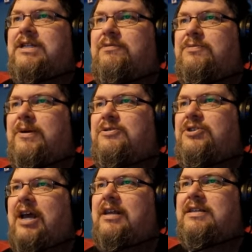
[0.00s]
She was both
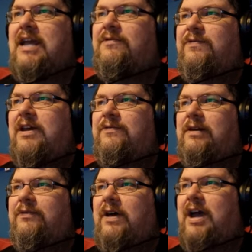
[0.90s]
jealous and
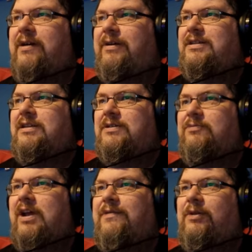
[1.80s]
fearful of Iris as a
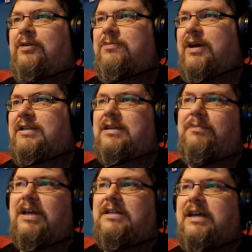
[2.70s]
rival who might
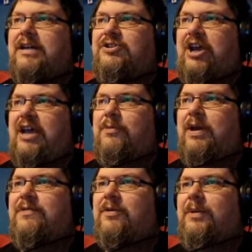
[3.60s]
someday take Jack
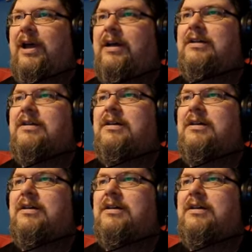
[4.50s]
away from her.